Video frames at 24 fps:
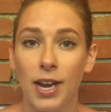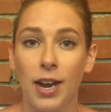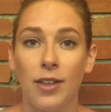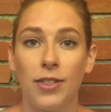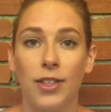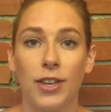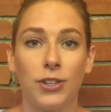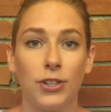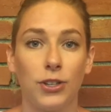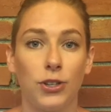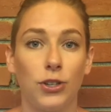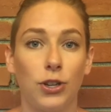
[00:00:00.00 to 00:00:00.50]

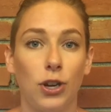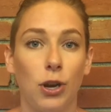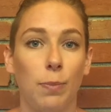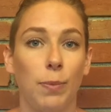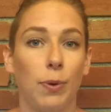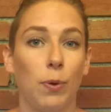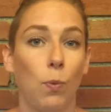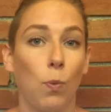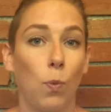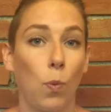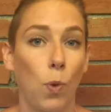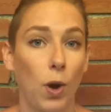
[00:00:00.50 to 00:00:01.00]
that
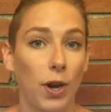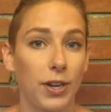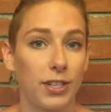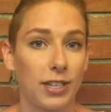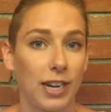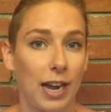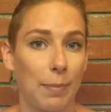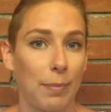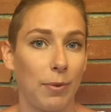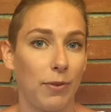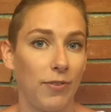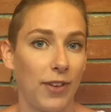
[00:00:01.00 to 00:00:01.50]
determine what
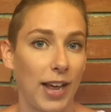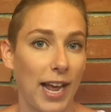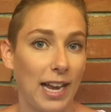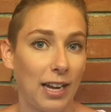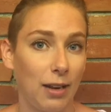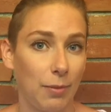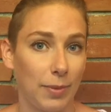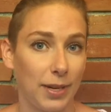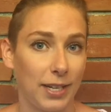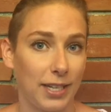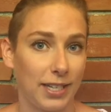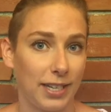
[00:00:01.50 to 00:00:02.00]
type of
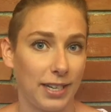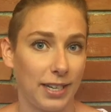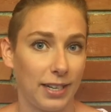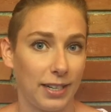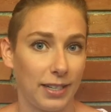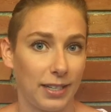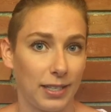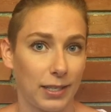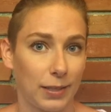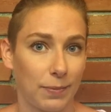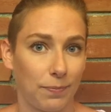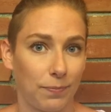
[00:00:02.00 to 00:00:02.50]
element it
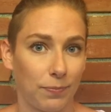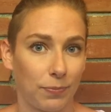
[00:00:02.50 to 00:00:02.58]
is.